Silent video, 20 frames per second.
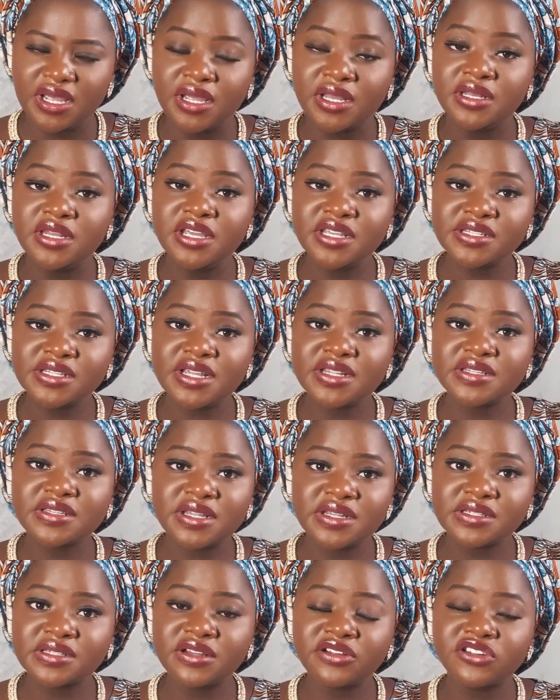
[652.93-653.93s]
these
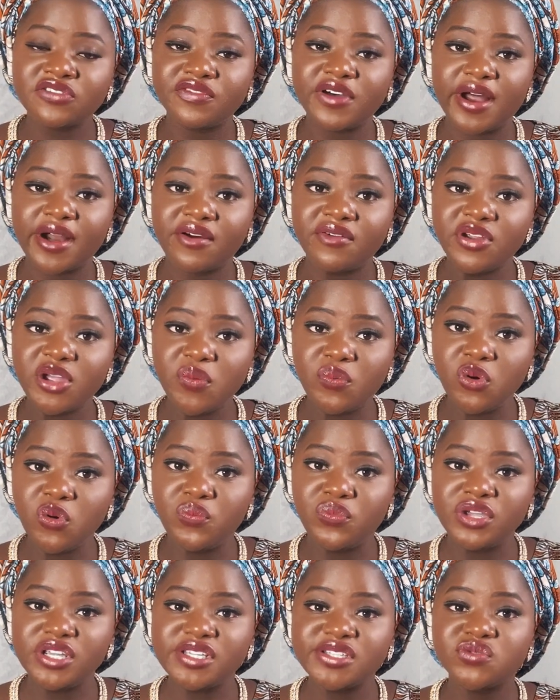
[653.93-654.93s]
ancestors of agreeable
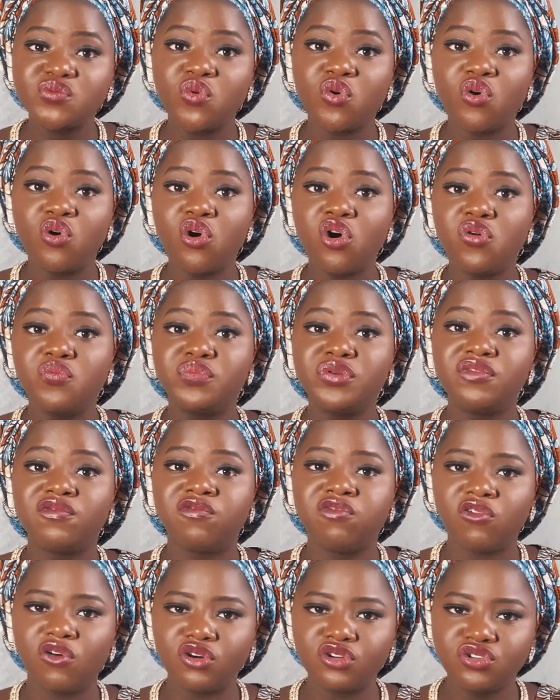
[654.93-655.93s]
beings will go
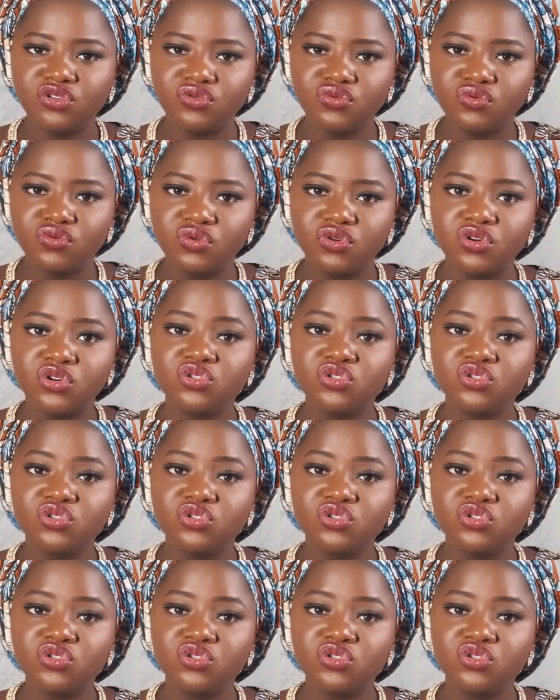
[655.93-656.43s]
before you